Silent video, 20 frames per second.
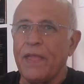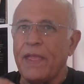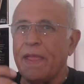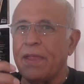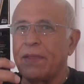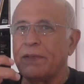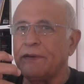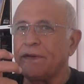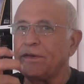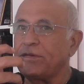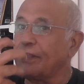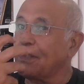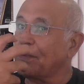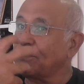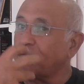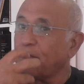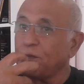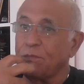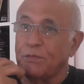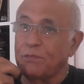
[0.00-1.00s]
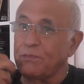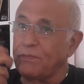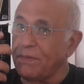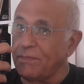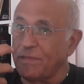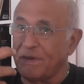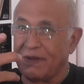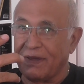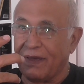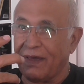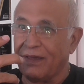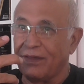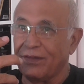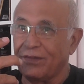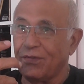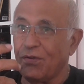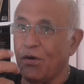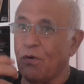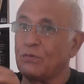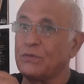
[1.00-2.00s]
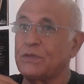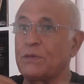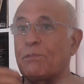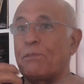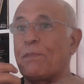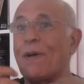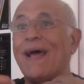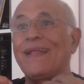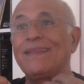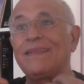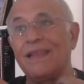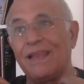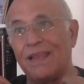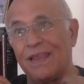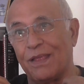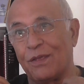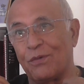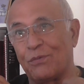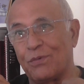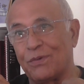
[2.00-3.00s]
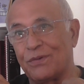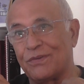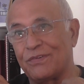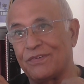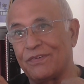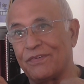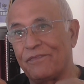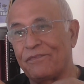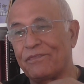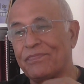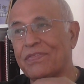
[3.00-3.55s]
And just from the mimica or the body language,